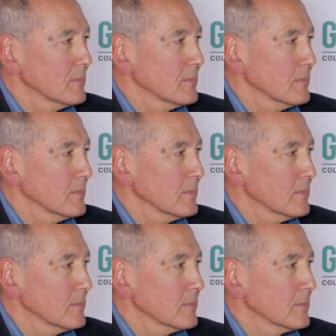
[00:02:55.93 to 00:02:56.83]

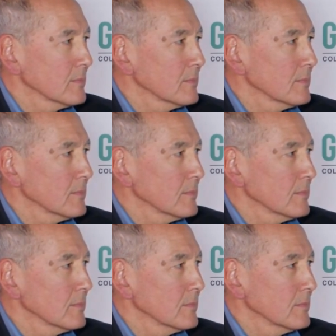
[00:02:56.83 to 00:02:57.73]

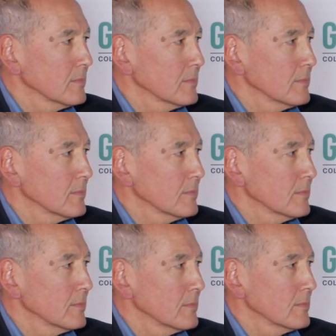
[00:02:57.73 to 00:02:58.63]

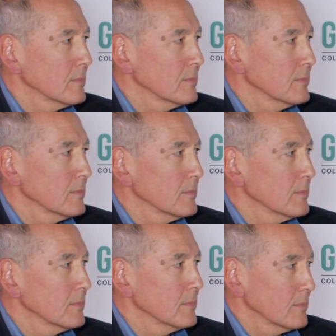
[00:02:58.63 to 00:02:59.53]

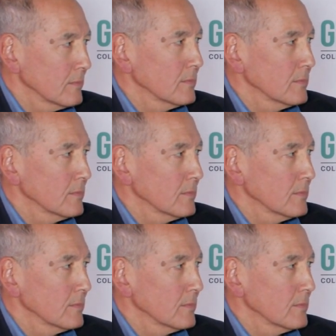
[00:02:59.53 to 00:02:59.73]
(silent)